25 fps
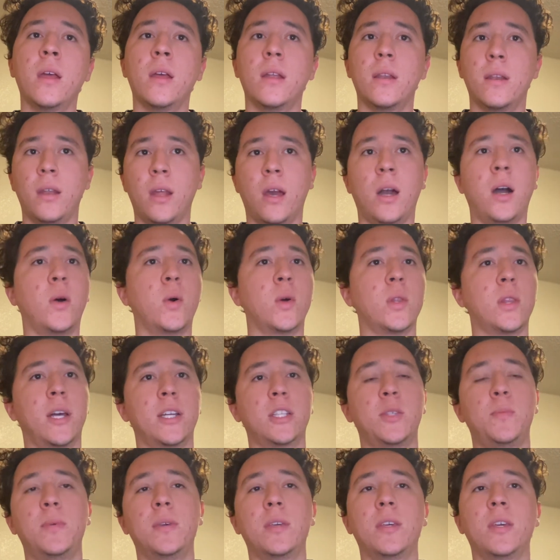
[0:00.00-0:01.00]
Now, I would like
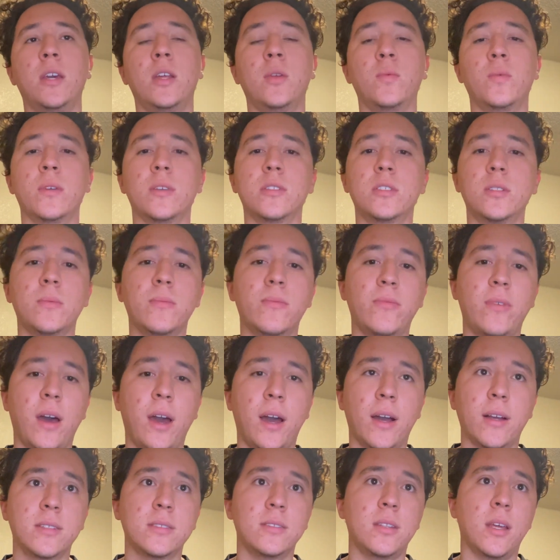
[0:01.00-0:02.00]
to begin with some
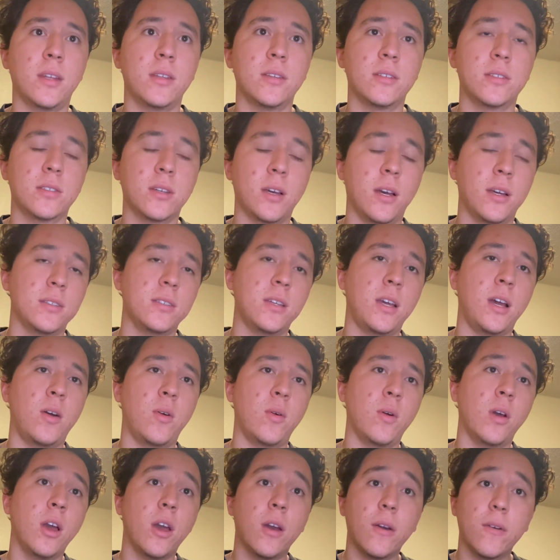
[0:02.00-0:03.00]
facts that discuss
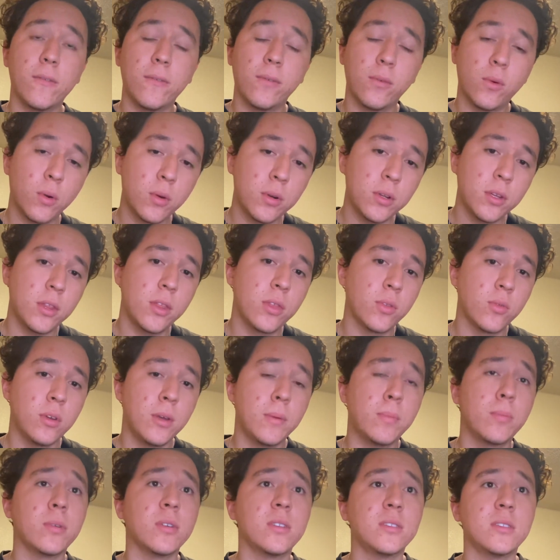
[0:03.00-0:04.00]
how
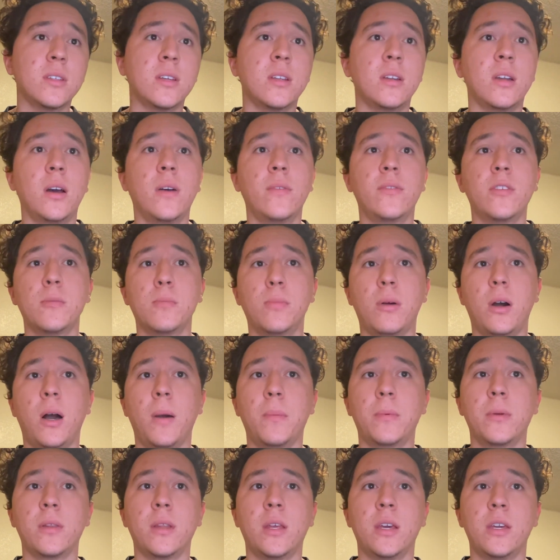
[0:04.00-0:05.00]
43% of the
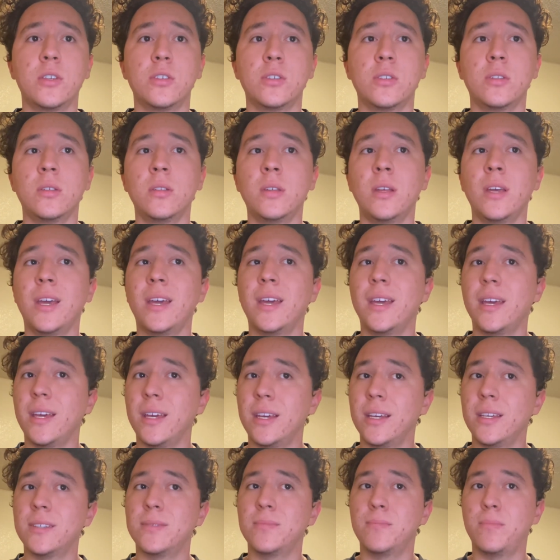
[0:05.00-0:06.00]
population
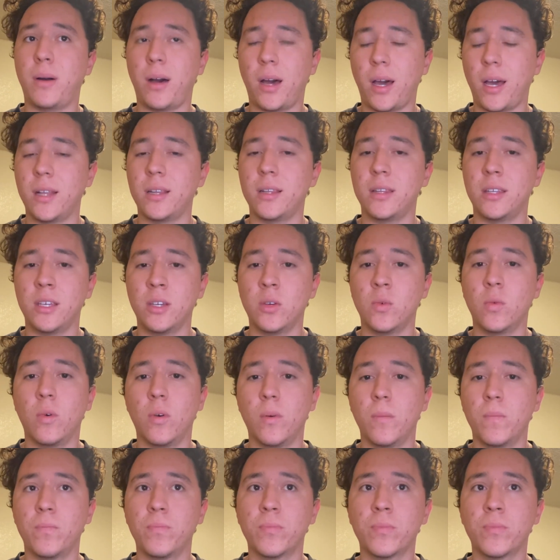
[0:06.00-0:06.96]
is bilingual.